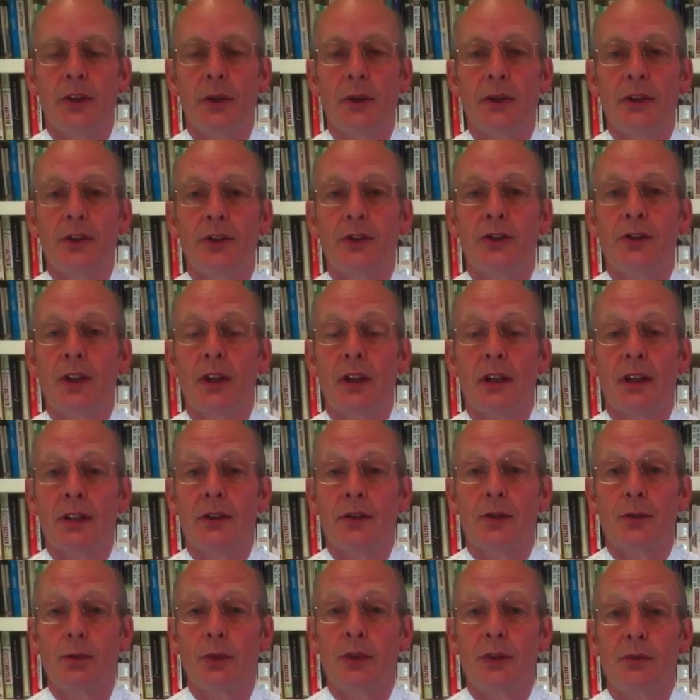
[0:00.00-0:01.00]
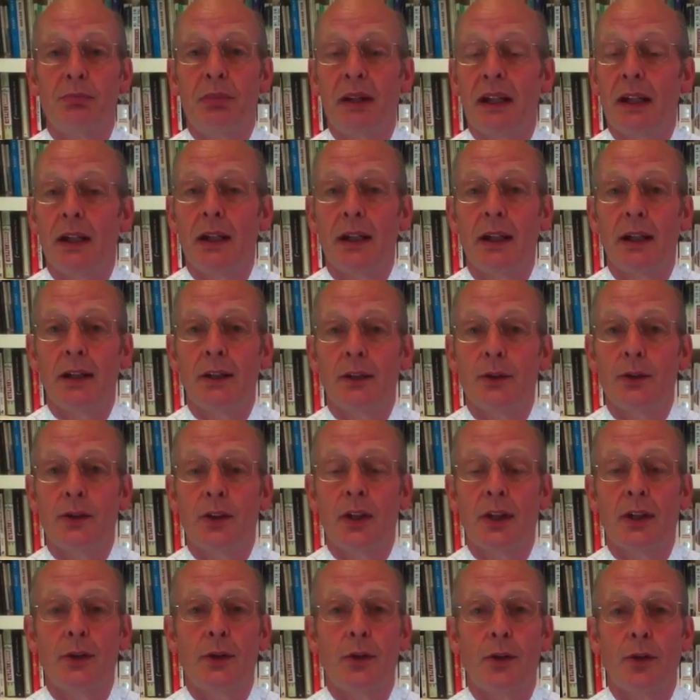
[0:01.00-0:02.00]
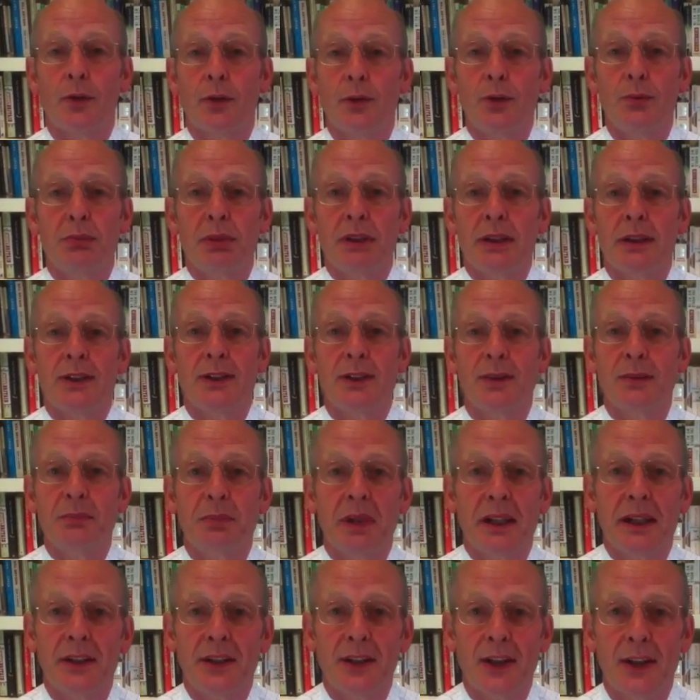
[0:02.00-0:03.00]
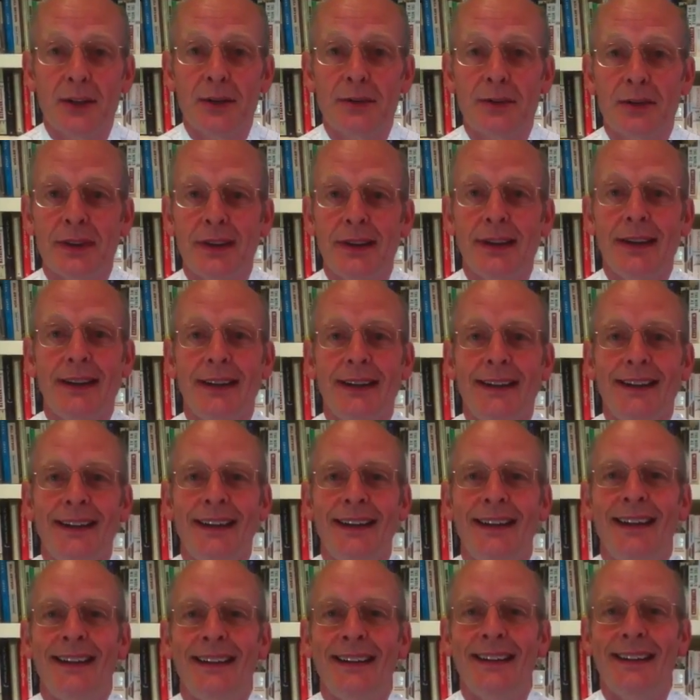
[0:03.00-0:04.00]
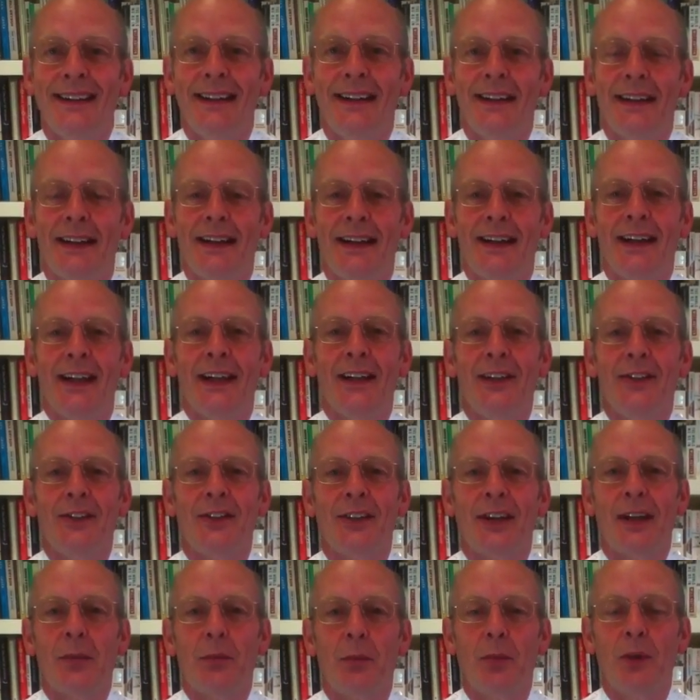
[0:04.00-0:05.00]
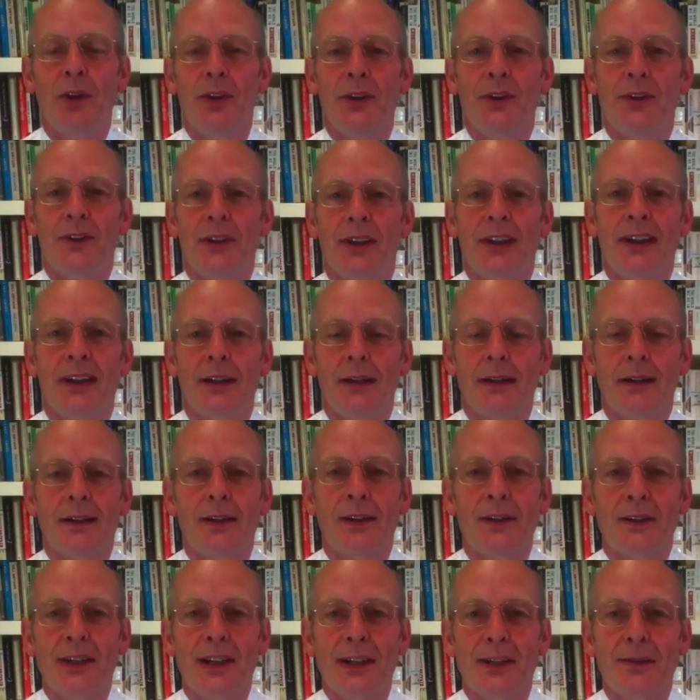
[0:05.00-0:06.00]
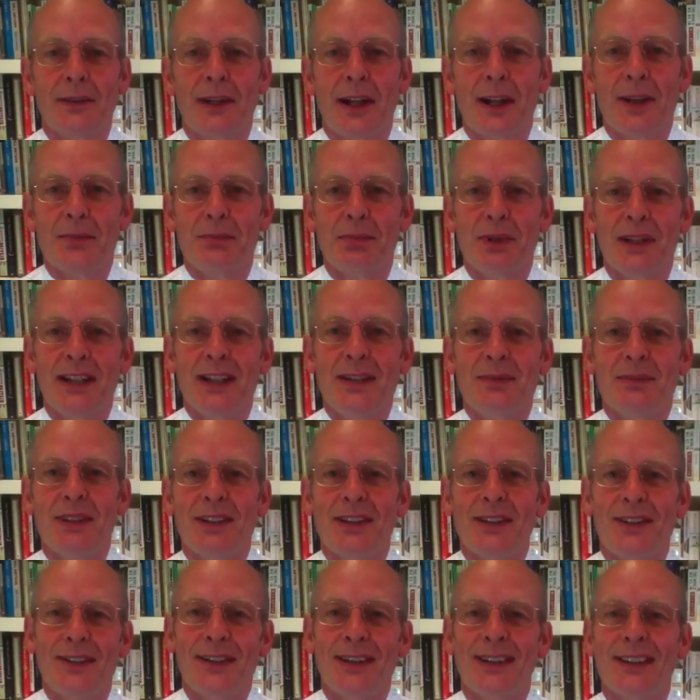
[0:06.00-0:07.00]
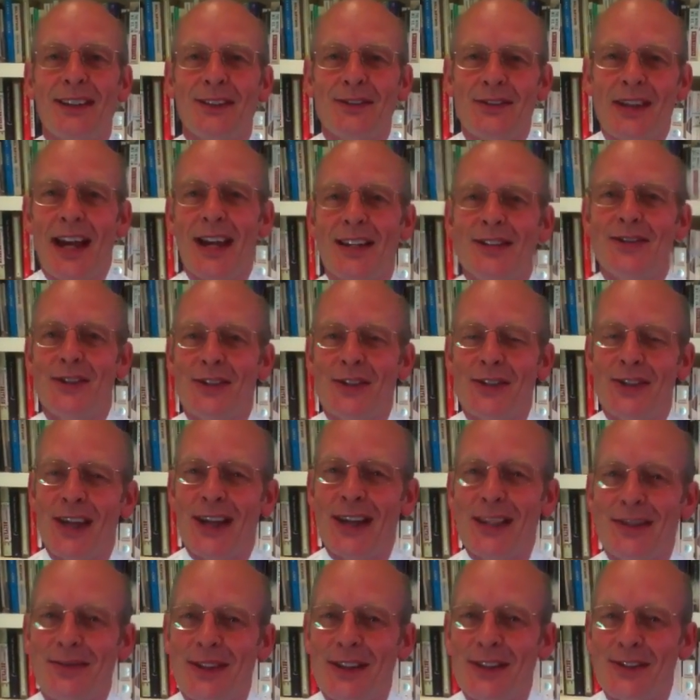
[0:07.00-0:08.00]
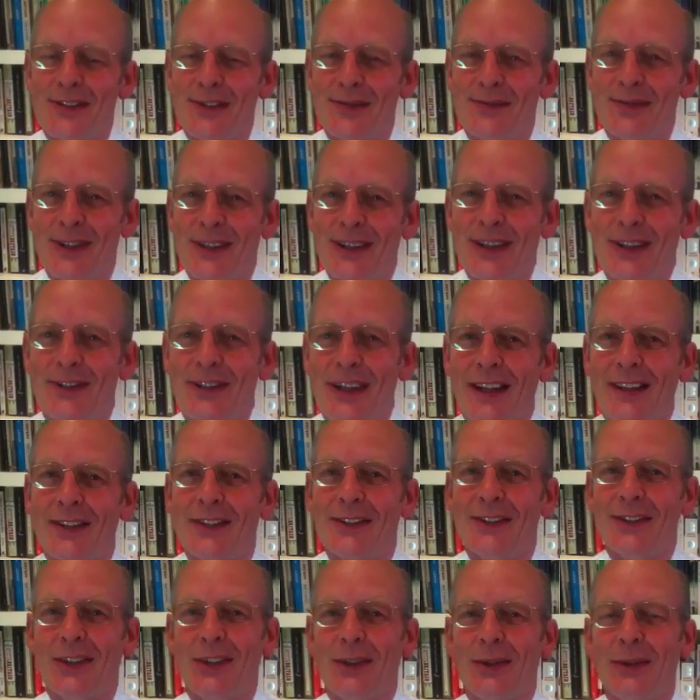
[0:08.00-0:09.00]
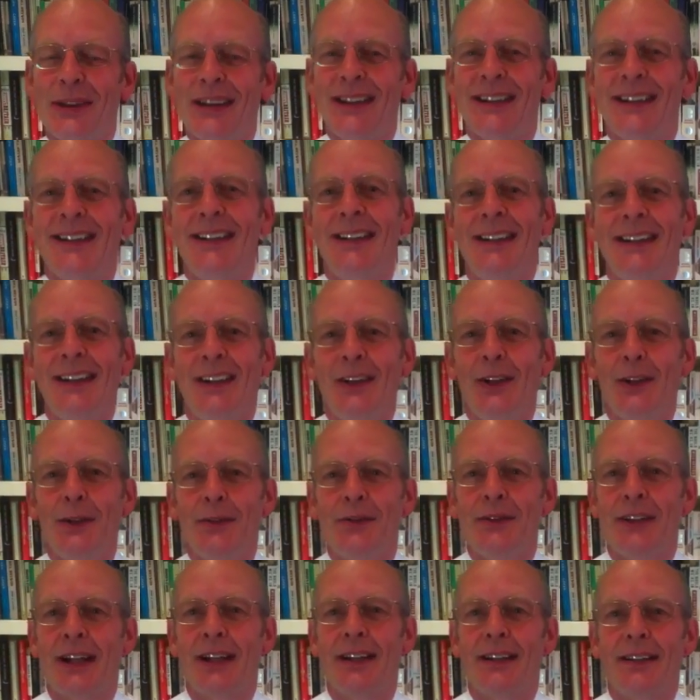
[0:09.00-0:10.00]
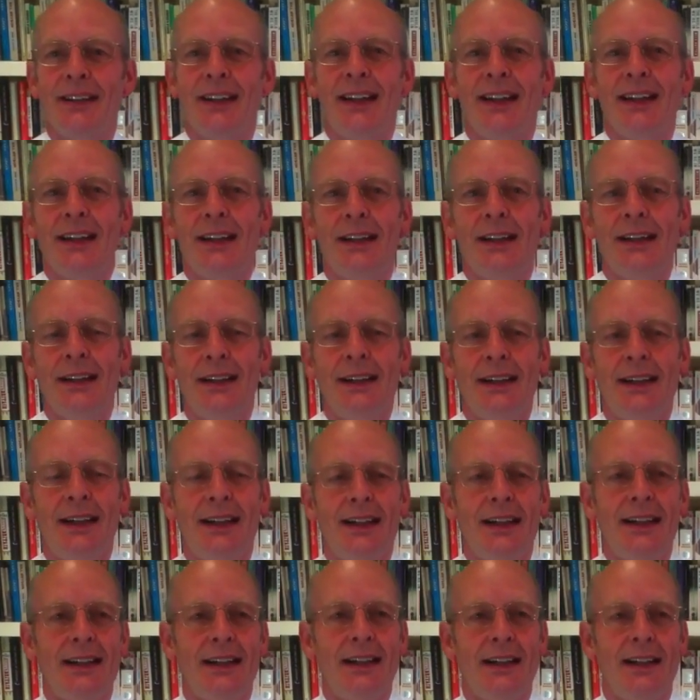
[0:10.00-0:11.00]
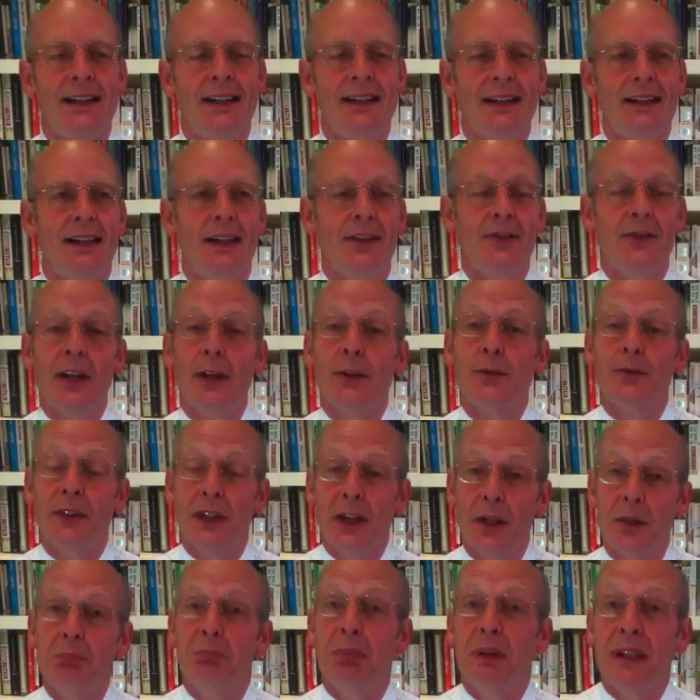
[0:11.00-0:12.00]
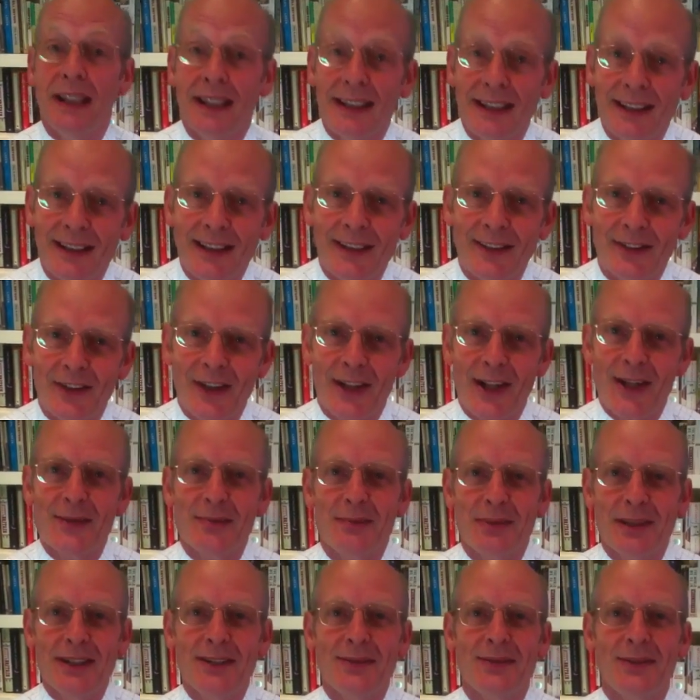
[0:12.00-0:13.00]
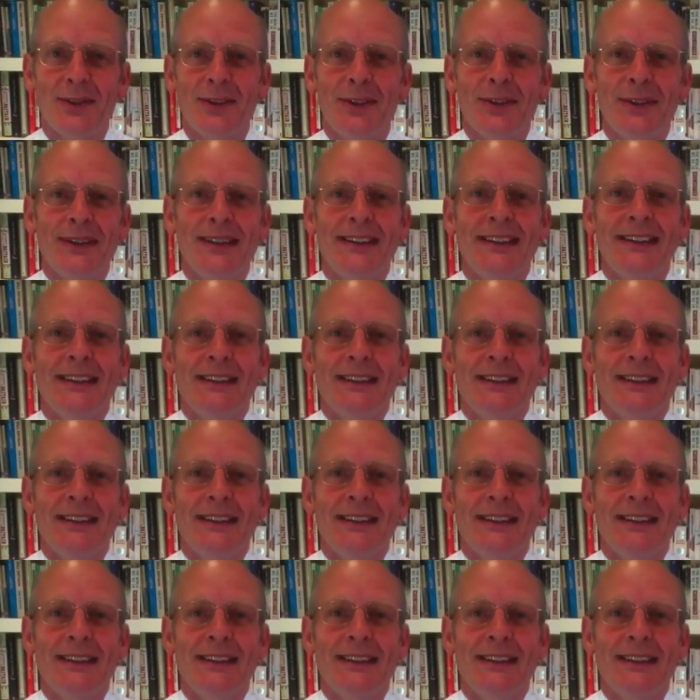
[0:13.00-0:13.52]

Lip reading: So it starts with Berlioz, goes through Bach and Beethoven, and ends up with, I can't think of another B, but there are Tansy Davies and various others who have done a Delphic B. There's another B for you.